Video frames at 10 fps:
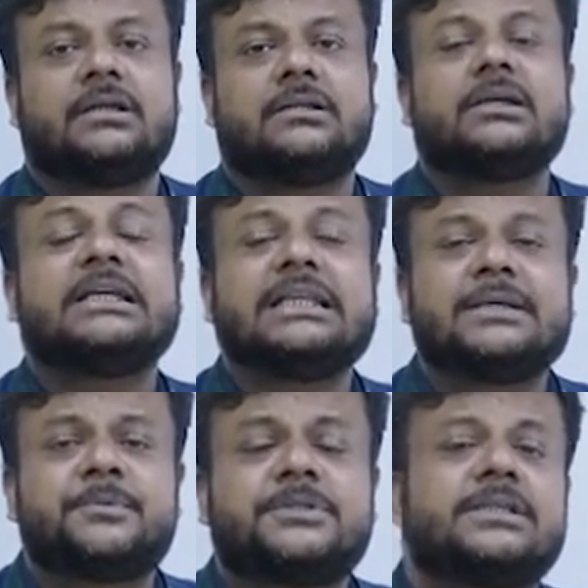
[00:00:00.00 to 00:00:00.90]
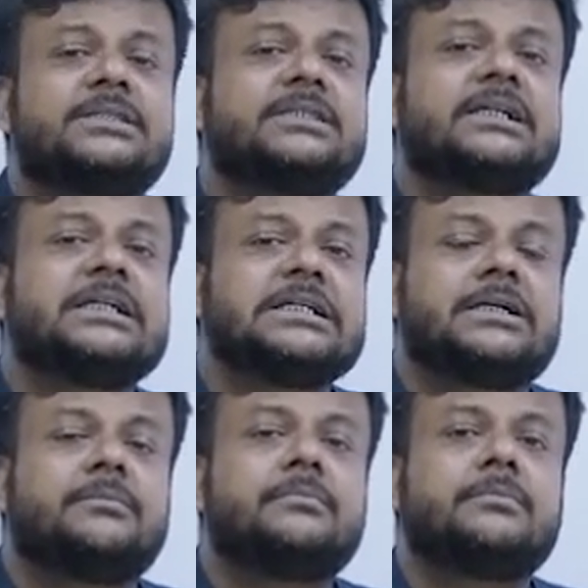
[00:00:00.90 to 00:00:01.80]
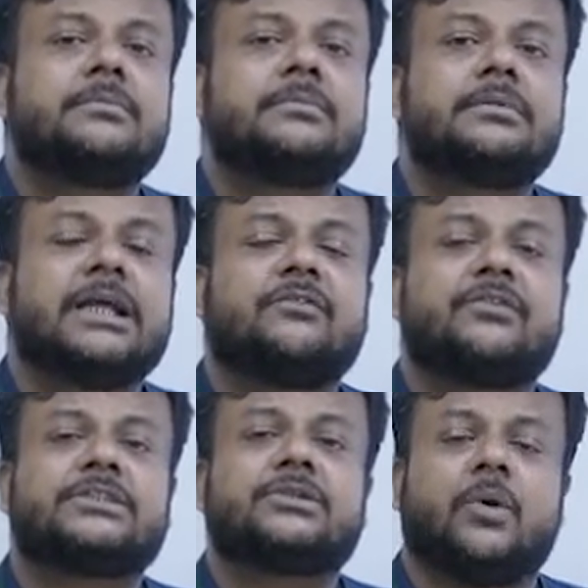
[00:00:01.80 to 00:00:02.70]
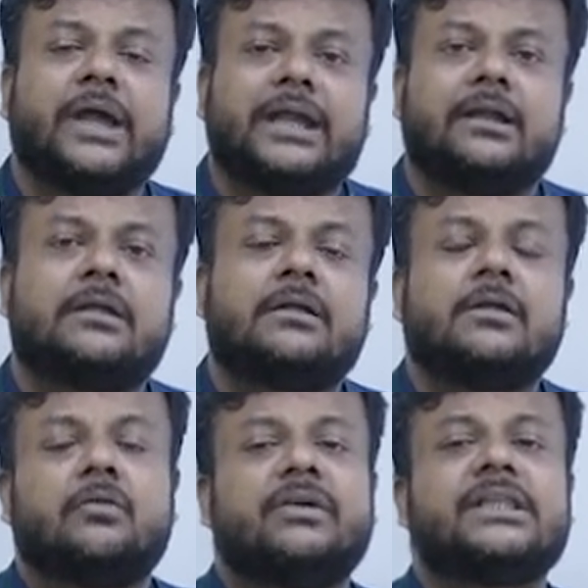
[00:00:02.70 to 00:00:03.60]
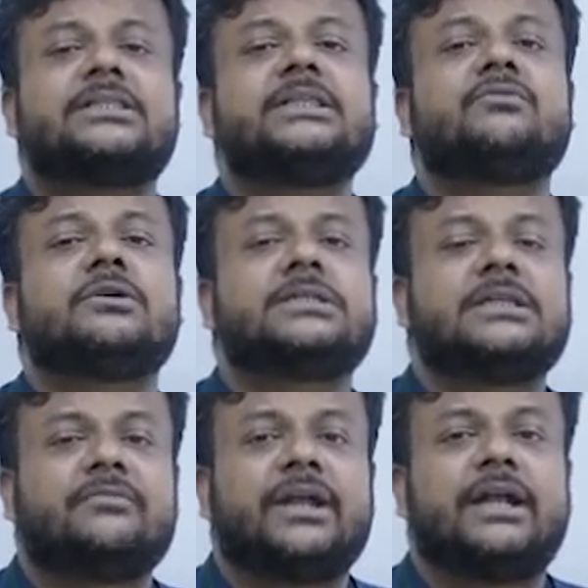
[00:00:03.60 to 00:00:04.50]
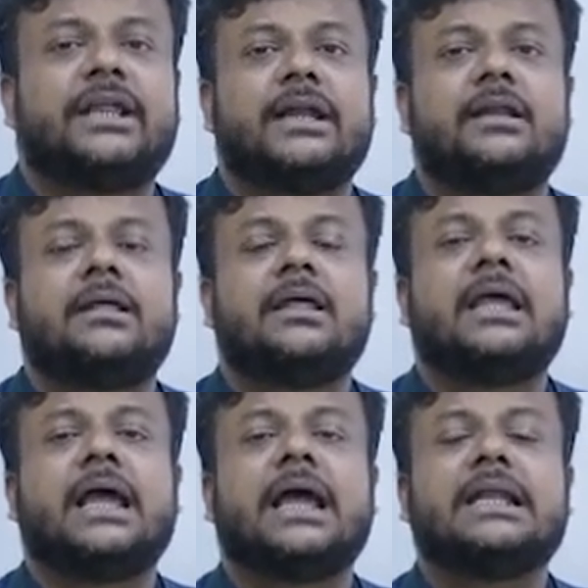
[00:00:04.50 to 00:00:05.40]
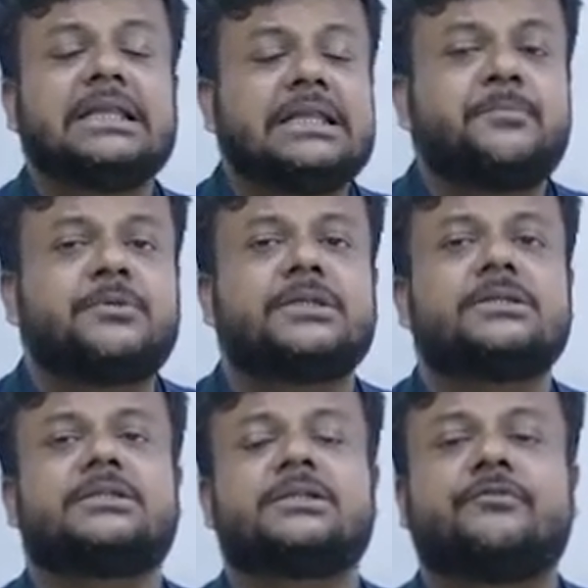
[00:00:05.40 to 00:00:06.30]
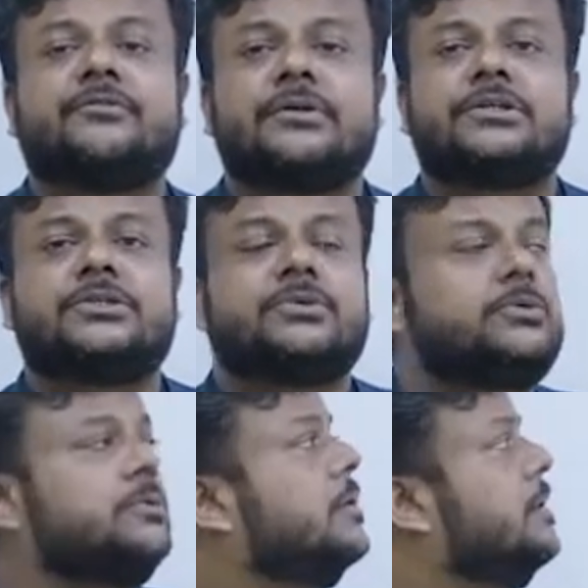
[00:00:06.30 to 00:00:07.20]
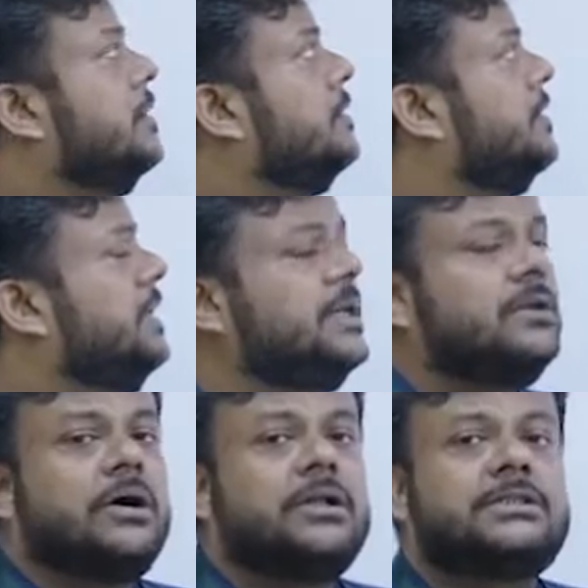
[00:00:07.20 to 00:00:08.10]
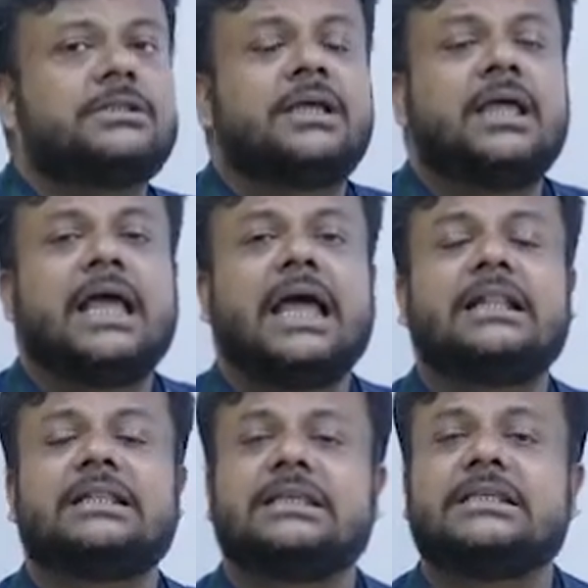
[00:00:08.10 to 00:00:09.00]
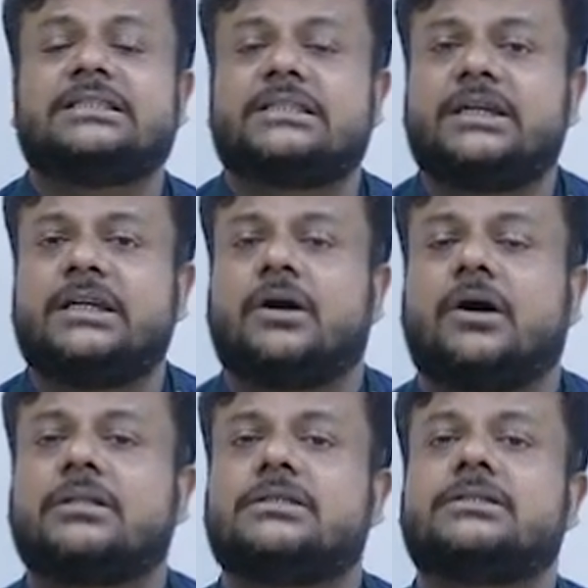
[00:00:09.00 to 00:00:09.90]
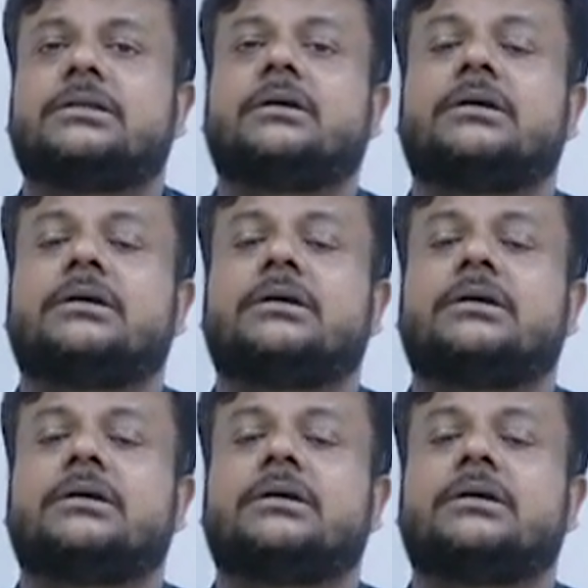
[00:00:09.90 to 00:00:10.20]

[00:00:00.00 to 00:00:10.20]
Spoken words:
Now ellipsis is a term that was coined when C was invented, and ellipsis refers to 3 dots, and these 3 dots